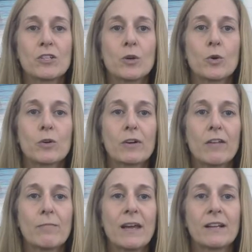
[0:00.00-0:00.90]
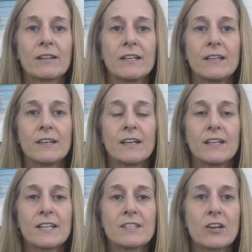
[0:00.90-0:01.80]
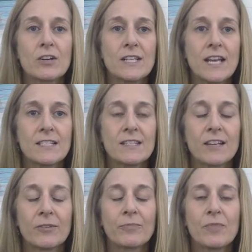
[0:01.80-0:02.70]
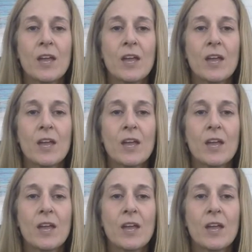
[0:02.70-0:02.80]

the ordering of medically unnecessary testing.